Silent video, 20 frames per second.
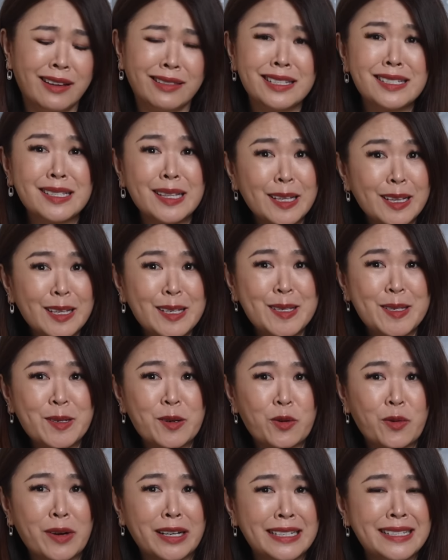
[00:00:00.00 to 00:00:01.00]
this
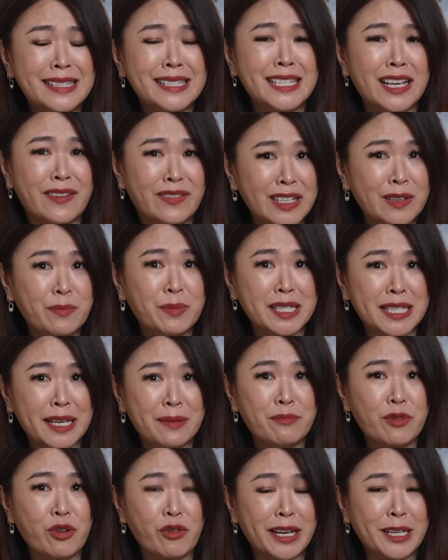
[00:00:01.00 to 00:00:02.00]
LILYSILK one is
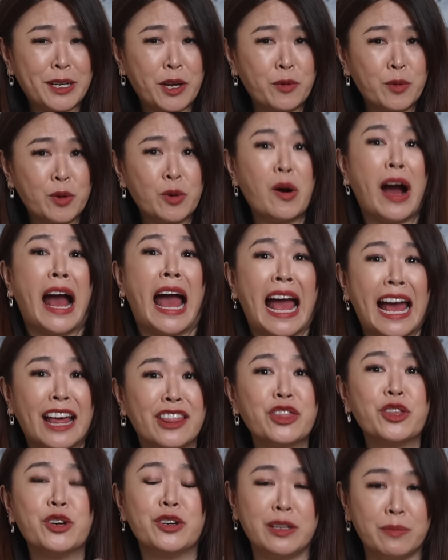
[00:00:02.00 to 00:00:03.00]
70% merino wool
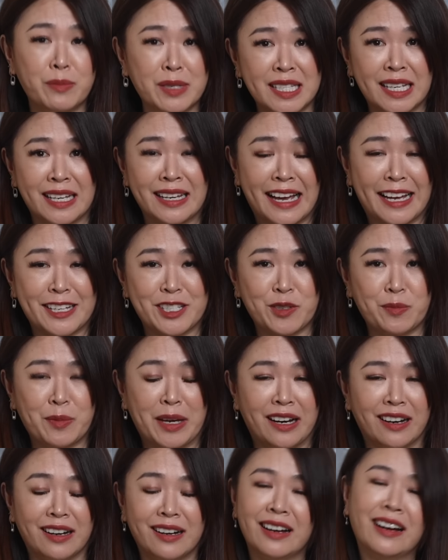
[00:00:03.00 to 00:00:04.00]
and 30%
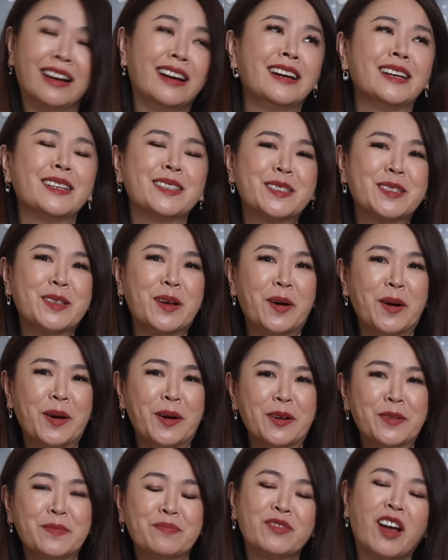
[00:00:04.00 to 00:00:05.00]
cashmere.
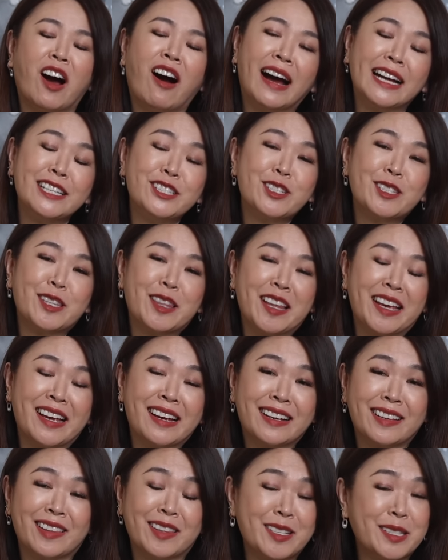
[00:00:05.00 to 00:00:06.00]
So I just
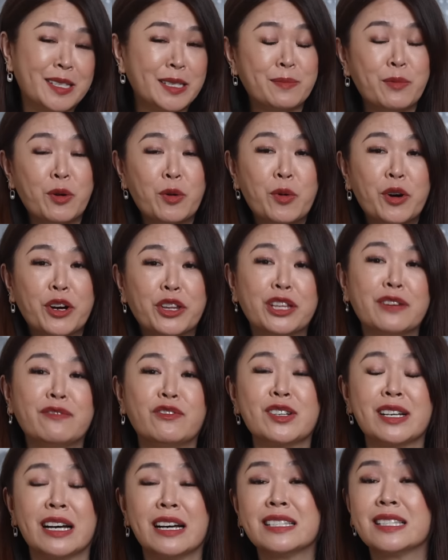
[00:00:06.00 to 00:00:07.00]
think this is more worth it
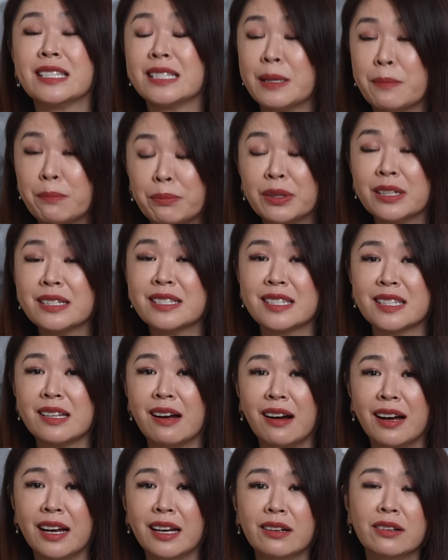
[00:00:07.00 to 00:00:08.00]
for a simpler
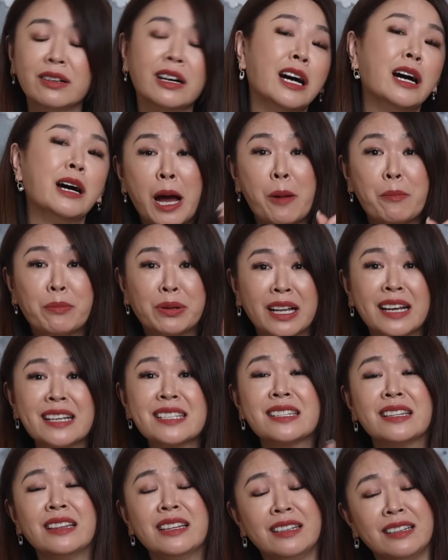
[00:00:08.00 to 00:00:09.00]
style.
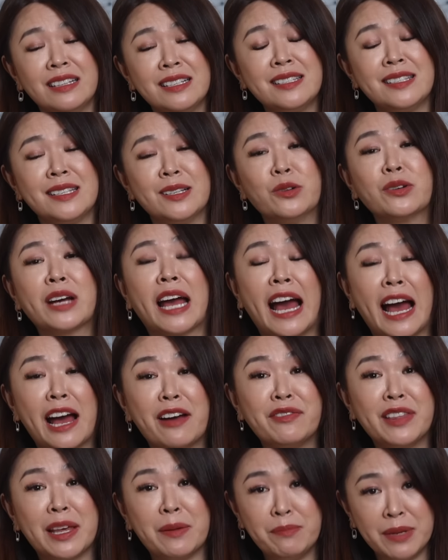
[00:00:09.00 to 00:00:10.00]
Plus LILYSILK
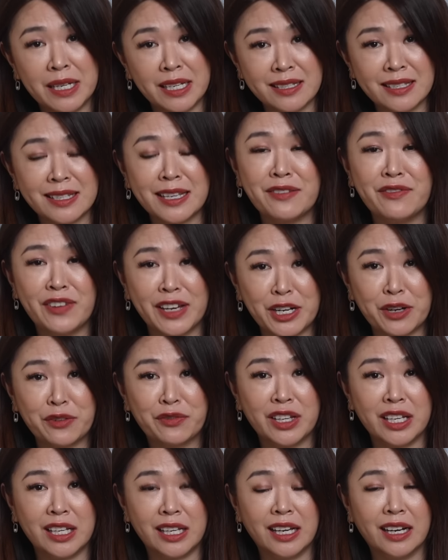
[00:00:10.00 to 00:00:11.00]
have their biggest event of
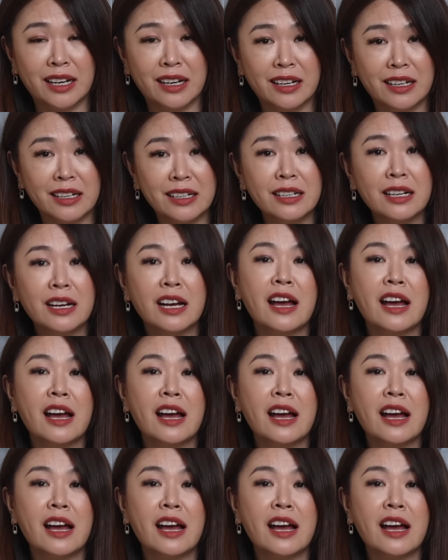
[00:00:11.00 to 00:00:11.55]
the year.